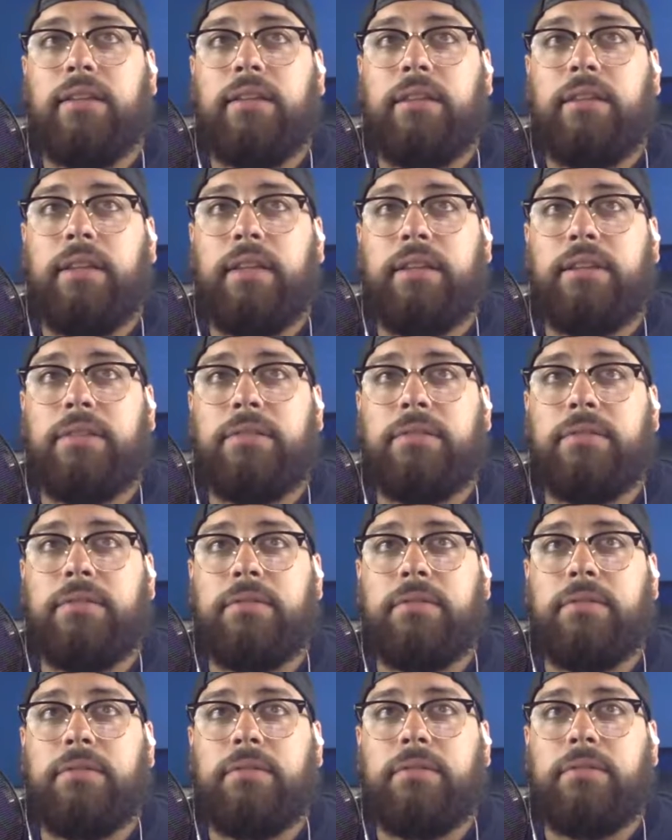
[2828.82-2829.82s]
that's
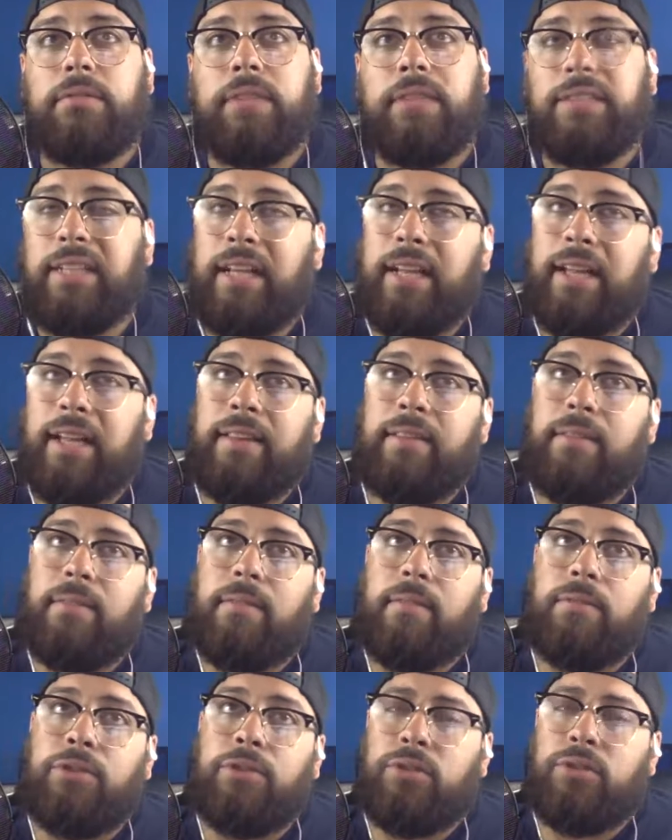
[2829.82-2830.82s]

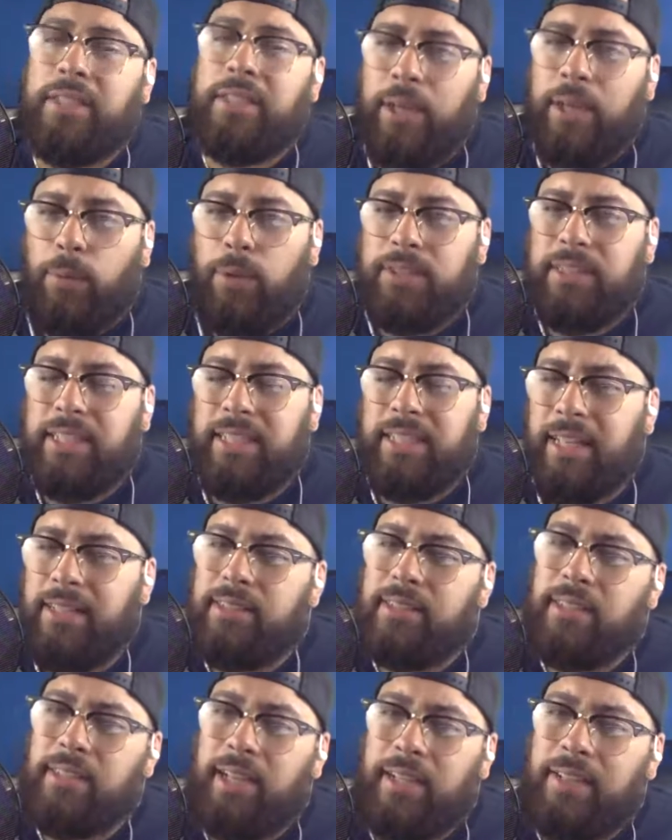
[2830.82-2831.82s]
do you think that works
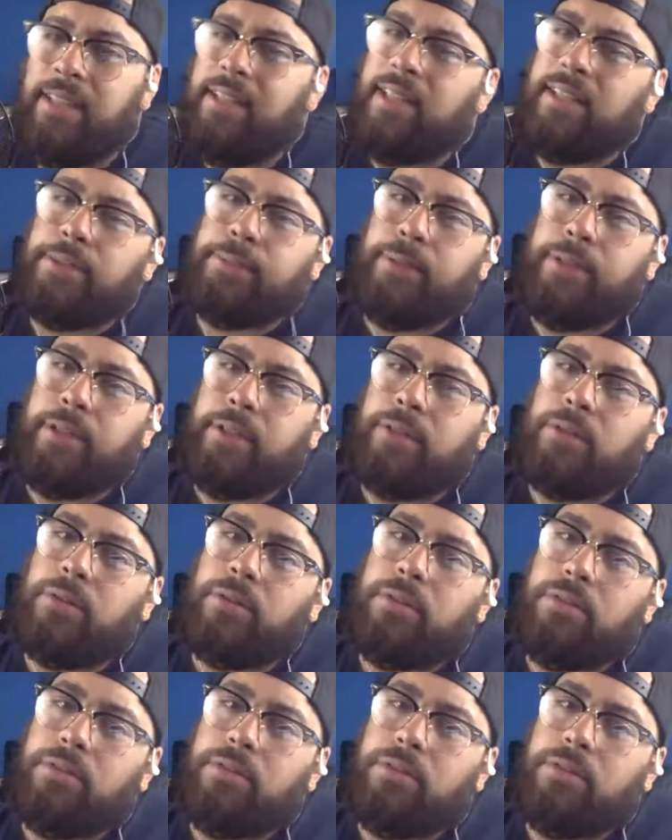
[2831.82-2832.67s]
against it? I think that's pretty cool.